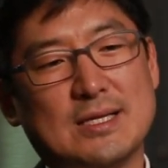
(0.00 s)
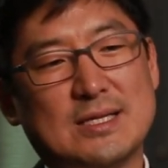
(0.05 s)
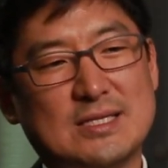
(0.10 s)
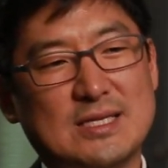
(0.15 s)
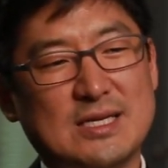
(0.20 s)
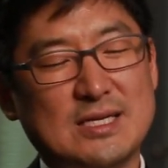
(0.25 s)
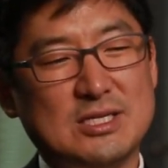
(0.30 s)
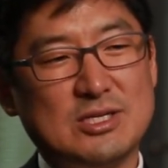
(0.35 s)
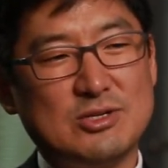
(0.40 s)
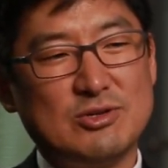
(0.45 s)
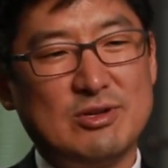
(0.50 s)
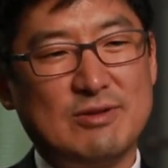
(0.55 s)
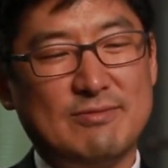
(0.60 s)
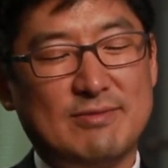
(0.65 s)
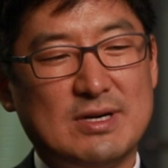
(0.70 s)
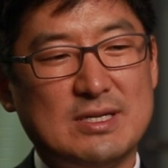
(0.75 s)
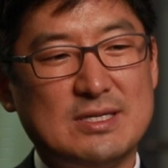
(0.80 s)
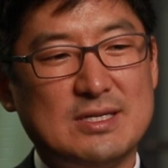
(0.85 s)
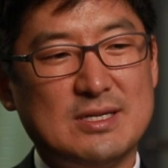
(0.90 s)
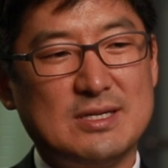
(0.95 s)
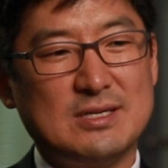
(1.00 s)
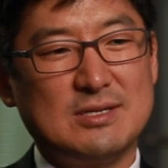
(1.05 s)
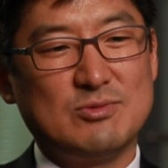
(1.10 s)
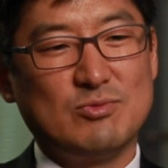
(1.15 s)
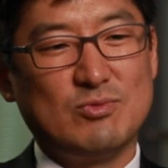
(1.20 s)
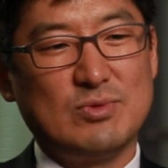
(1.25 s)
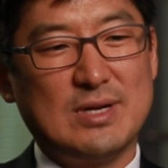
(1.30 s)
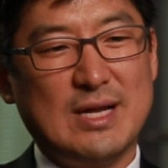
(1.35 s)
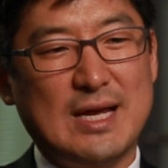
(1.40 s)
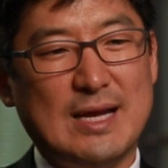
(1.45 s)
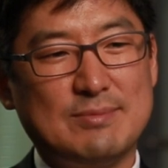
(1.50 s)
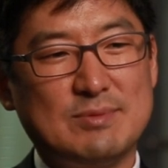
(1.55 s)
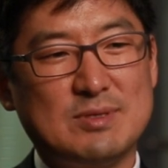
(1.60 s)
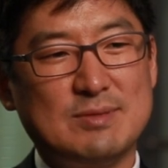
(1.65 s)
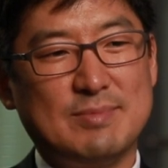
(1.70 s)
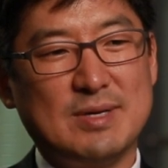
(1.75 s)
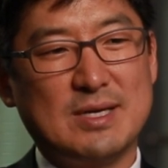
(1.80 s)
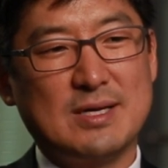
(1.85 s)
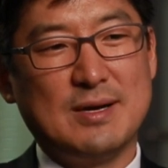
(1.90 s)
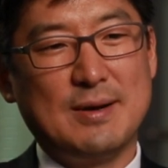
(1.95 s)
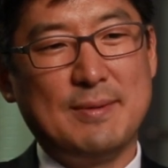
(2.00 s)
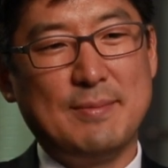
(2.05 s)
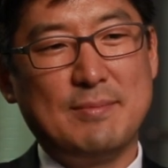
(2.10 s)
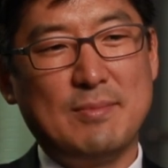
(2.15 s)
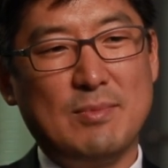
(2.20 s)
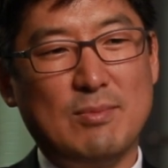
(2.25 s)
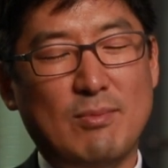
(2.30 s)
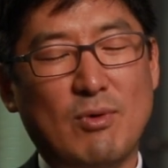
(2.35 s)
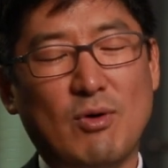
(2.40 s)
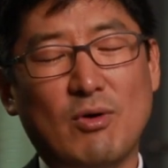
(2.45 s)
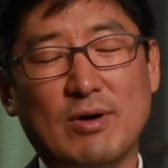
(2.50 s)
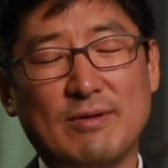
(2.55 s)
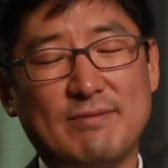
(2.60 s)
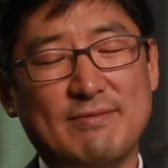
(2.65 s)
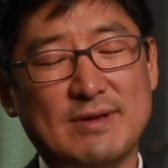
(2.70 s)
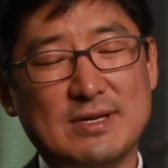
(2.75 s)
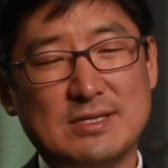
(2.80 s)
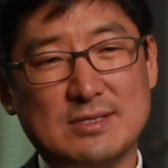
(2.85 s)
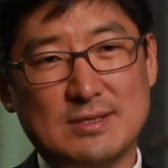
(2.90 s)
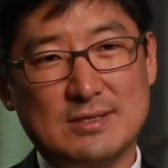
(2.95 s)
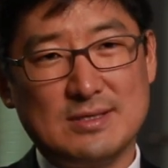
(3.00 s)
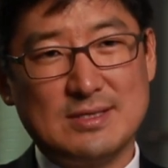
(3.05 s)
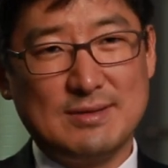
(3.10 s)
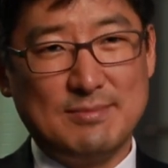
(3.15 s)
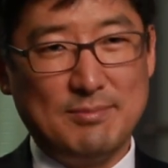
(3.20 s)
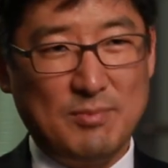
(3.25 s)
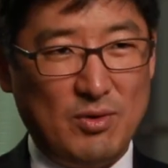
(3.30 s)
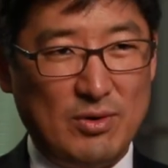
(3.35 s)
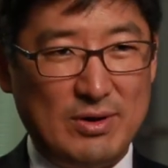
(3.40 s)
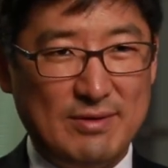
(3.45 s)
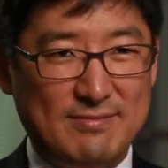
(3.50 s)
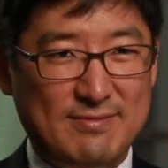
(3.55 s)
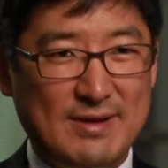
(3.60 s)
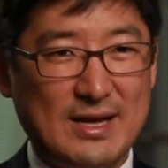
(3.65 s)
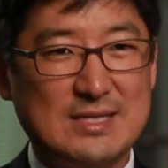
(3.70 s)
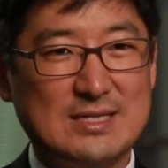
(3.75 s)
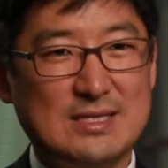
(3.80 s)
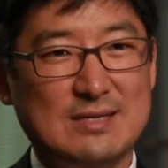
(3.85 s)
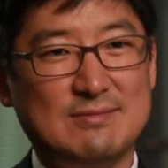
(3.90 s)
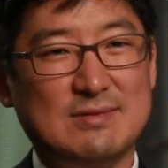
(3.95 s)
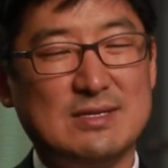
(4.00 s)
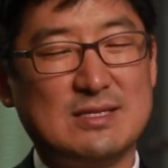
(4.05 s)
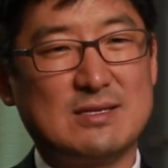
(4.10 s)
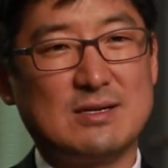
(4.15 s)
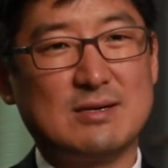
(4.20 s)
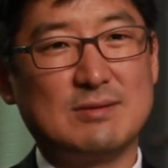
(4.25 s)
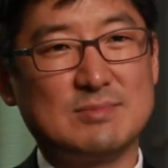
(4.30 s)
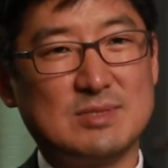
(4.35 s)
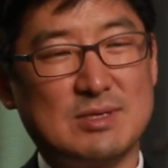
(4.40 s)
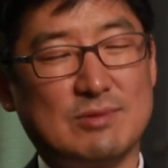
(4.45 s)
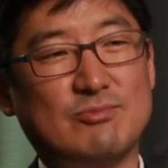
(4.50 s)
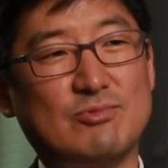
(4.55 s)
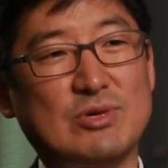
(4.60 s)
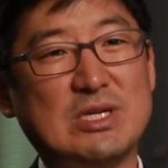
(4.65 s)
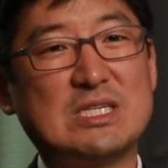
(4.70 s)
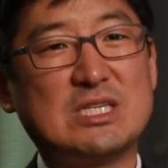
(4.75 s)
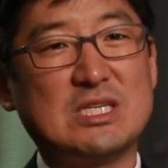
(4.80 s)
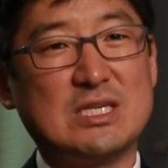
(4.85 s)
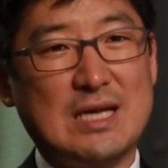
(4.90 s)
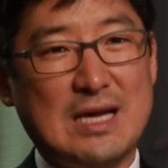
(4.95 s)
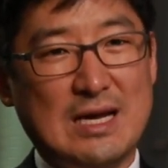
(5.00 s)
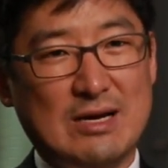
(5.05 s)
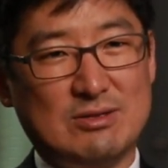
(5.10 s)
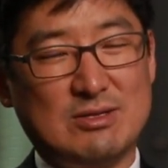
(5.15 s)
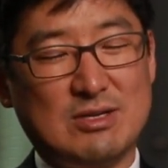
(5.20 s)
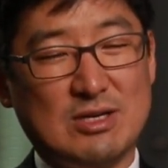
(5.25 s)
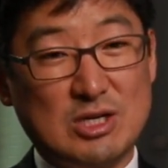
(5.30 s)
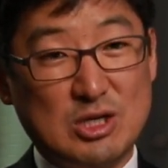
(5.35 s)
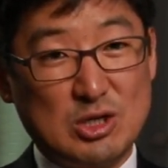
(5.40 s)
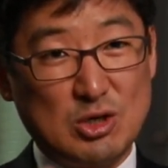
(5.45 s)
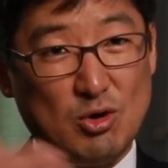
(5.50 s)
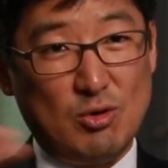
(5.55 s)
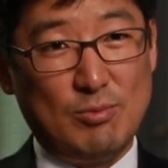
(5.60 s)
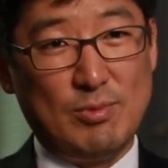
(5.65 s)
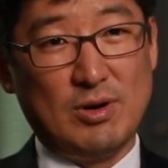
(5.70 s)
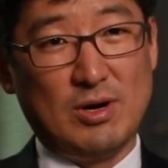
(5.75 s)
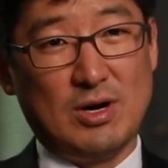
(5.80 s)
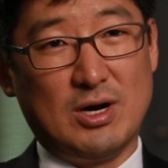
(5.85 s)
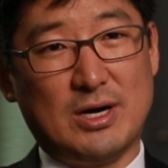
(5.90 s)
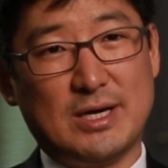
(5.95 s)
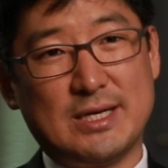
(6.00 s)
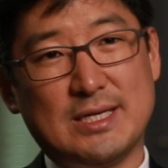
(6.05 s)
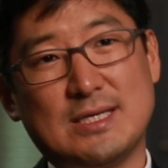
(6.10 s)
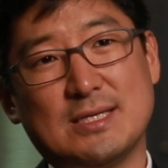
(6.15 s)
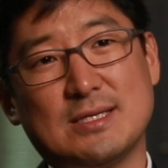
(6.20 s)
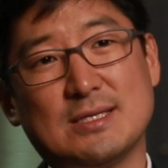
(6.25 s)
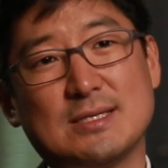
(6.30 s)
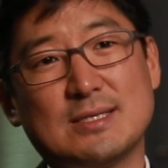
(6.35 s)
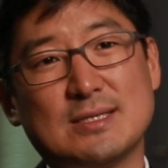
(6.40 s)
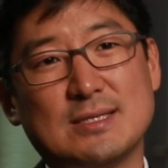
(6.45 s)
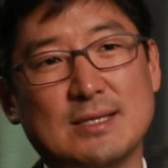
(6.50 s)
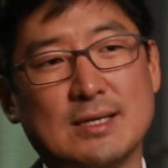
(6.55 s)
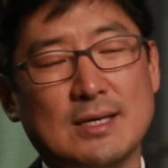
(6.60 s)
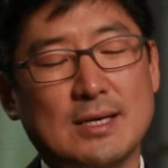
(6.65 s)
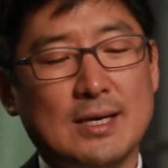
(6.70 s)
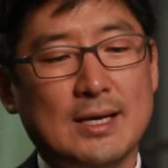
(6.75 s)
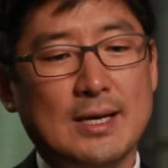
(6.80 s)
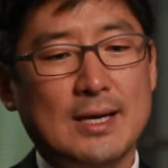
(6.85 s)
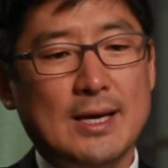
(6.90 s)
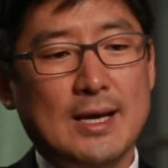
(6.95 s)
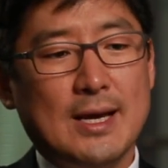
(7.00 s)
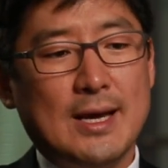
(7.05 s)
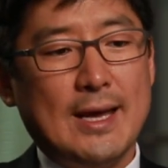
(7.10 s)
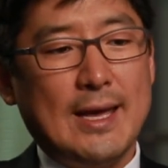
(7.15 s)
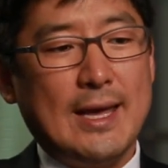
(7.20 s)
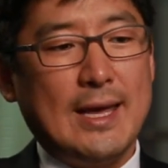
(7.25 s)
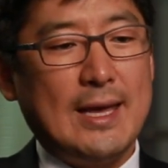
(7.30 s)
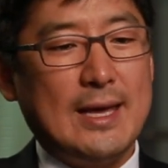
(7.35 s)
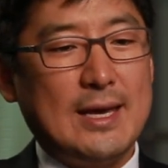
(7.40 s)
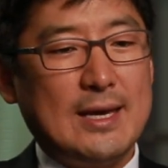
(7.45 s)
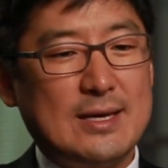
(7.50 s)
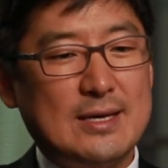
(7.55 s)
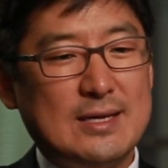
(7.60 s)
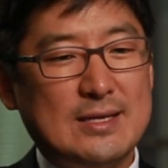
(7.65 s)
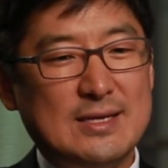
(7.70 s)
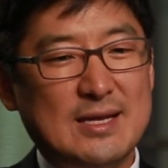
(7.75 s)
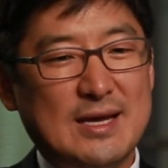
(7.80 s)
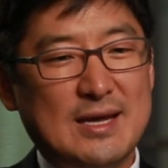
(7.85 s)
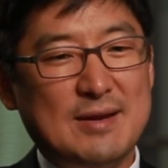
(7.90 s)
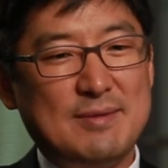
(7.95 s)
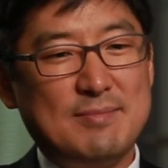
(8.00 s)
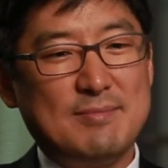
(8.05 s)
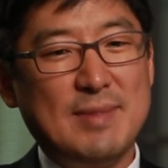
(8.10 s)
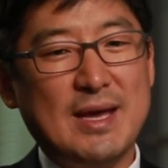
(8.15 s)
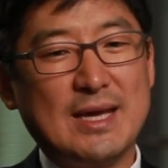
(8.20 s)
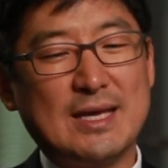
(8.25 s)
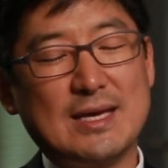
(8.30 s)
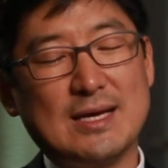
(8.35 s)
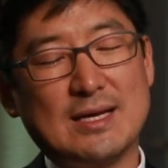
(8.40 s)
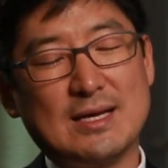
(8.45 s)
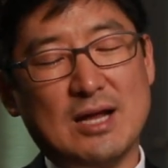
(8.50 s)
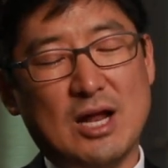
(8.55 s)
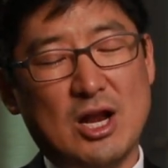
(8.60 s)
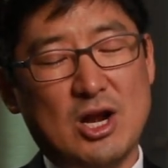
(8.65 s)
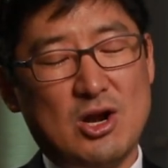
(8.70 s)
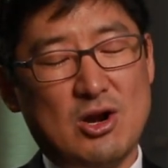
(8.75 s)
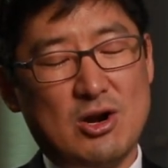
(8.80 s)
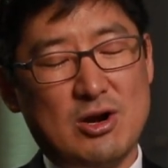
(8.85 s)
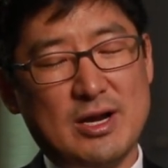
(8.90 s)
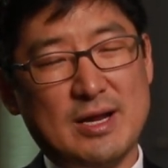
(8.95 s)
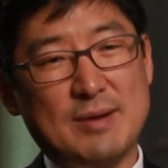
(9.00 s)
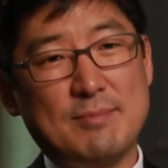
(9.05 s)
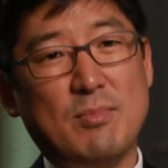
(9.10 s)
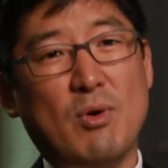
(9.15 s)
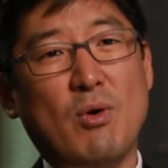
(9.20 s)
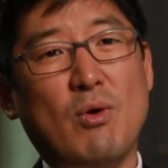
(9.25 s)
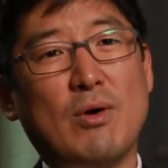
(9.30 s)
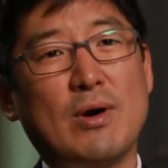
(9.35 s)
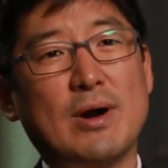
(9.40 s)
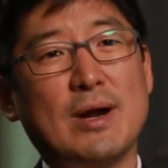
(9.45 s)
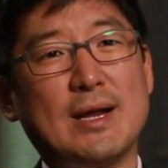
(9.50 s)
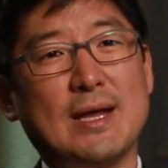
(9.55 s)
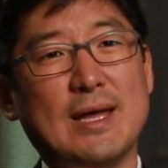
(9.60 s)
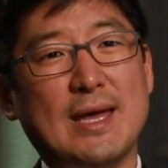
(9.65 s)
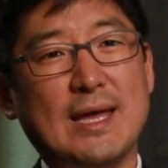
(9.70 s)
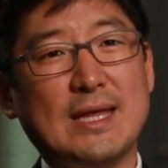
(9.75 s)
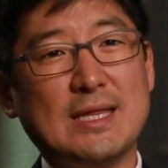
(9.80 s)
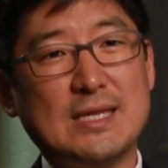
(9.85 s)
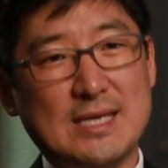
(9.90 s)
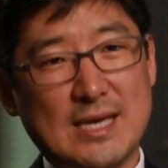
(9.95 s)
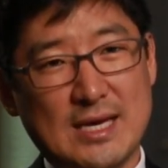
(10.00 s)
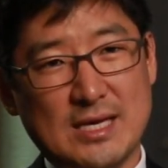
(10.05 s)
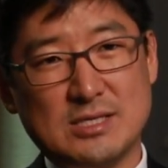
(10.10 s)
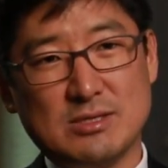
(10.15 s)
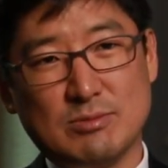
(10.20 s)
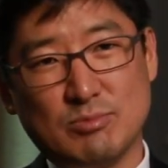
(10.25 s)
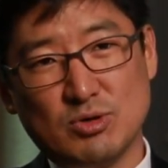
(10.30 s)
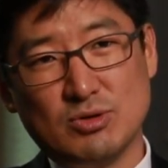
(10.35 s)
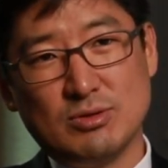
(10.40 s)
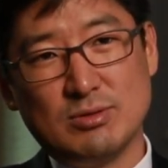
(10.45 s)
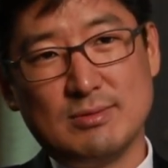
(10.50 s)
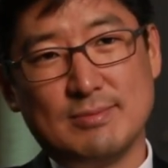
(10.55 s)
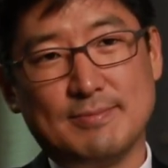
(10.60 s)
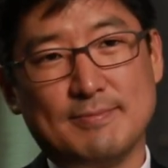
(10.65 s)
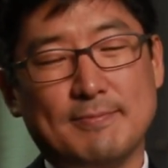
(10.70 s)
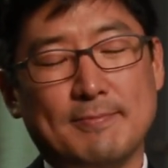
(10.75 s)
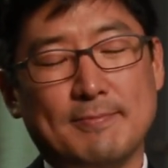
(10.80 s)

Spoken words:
The teaching universities will have to become more efficient and more effective in terms of reaching out the global audience and then making learning more engageable.